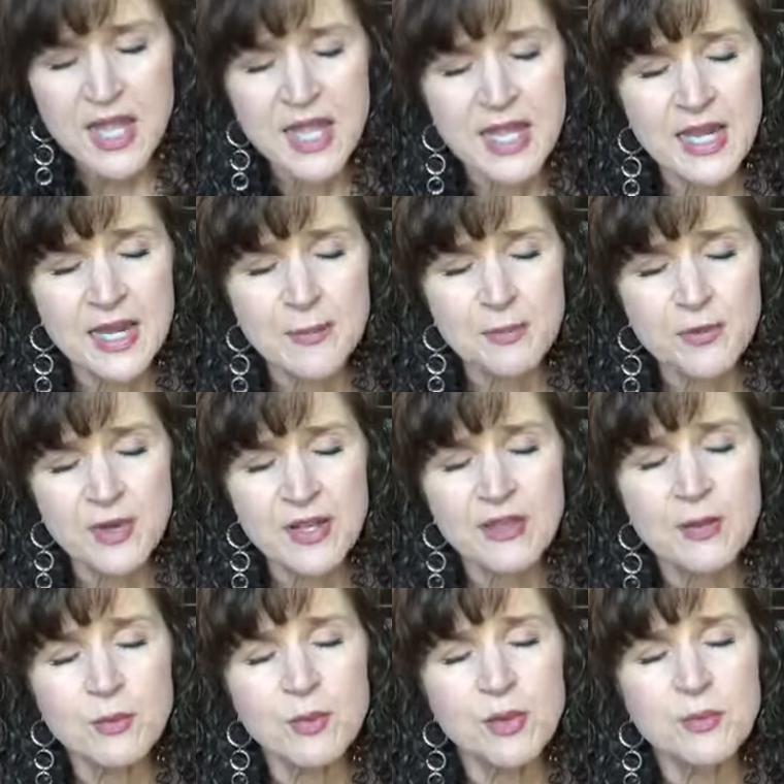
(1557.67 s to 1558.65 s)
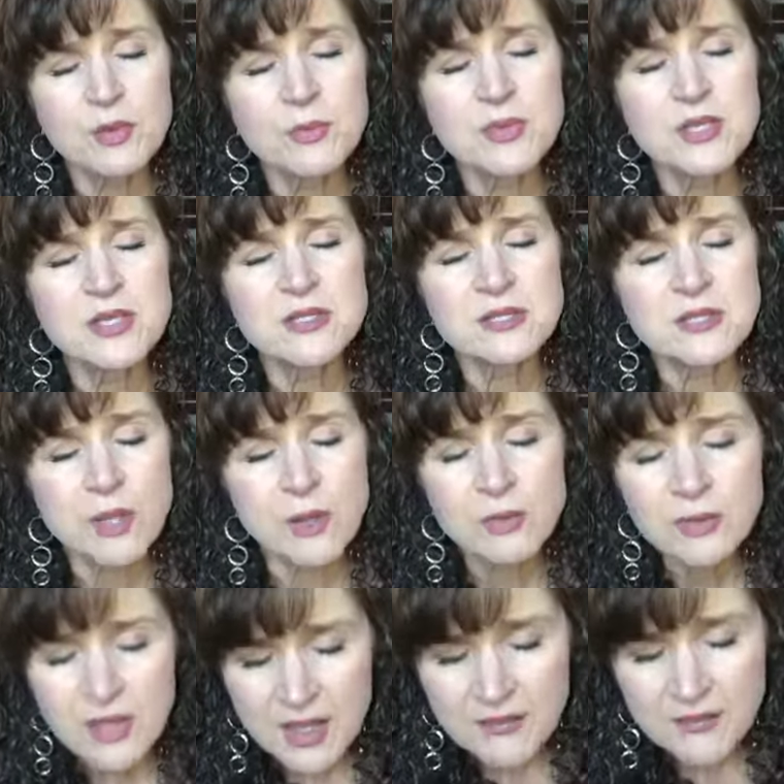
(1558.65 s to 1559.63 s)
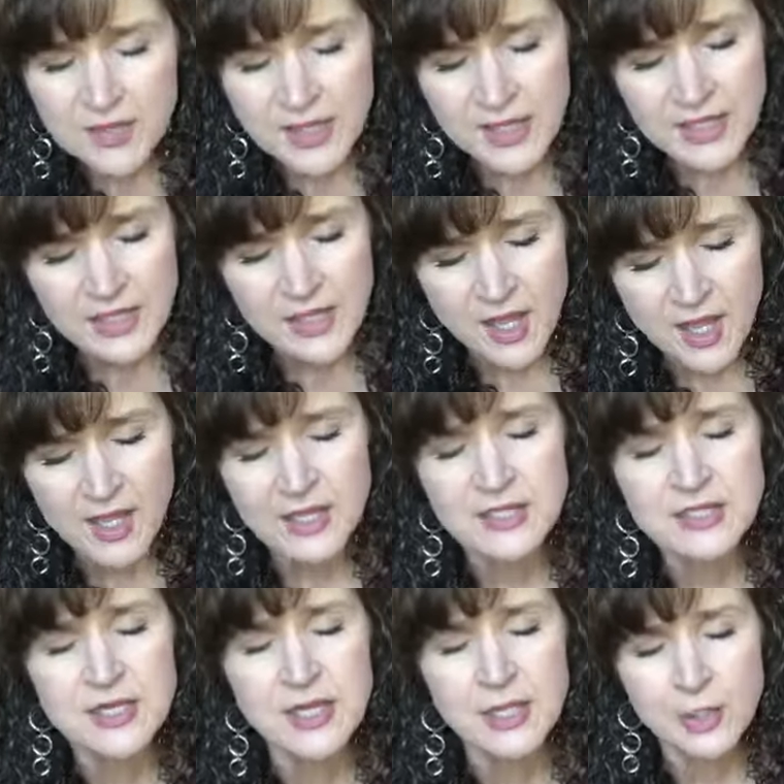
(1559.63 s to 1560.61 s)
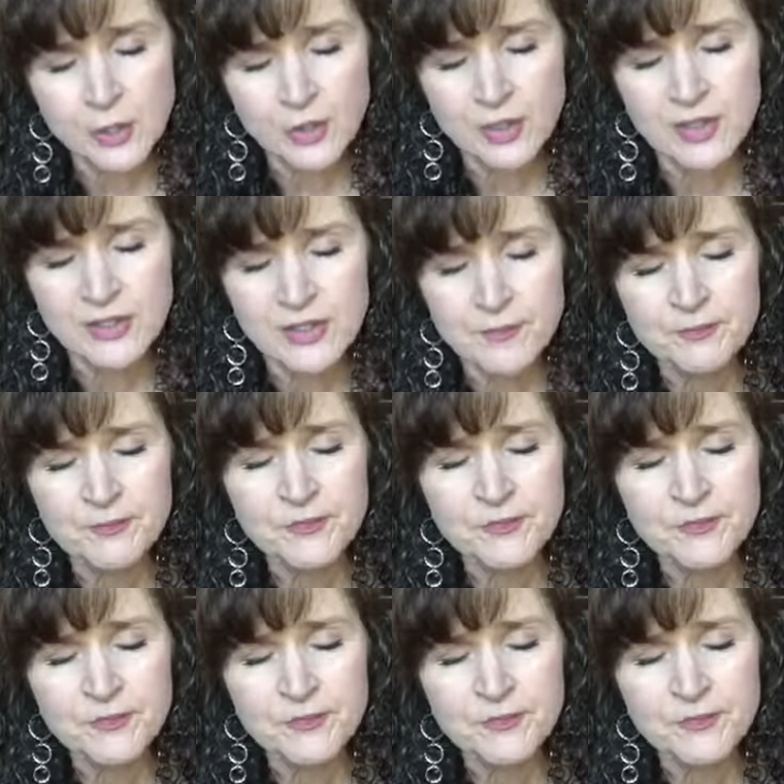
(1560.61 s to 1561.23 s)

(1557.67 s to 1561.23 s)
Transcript: And I pray that we would be so loving and kind and good.